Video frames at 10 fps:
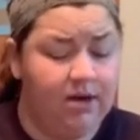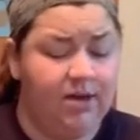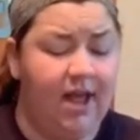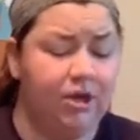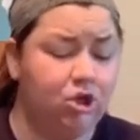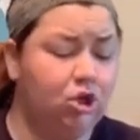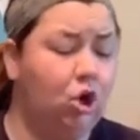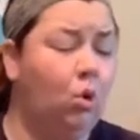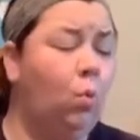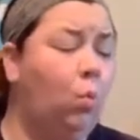
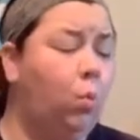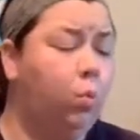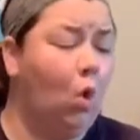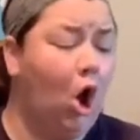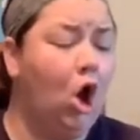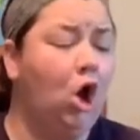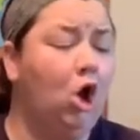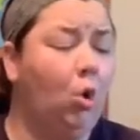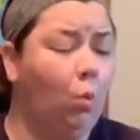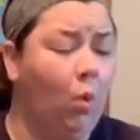National
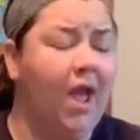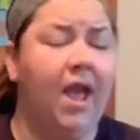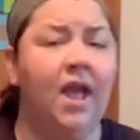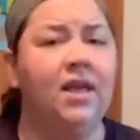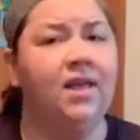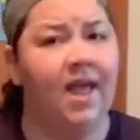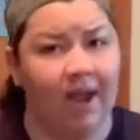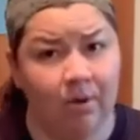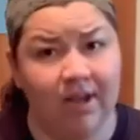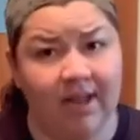Wrong Way
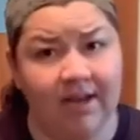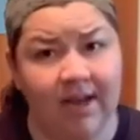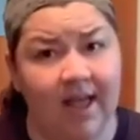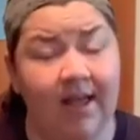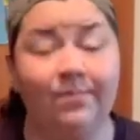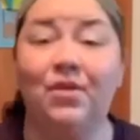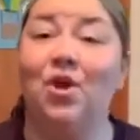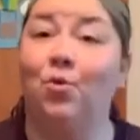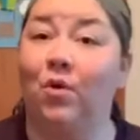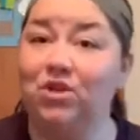Corrigan Day,
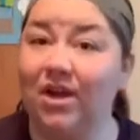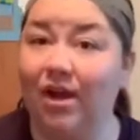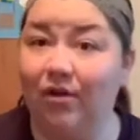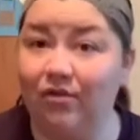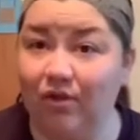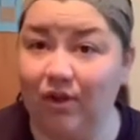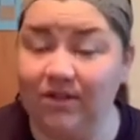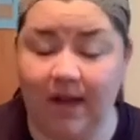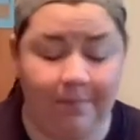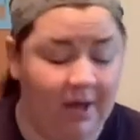which I also
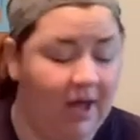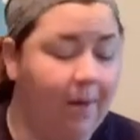looked up.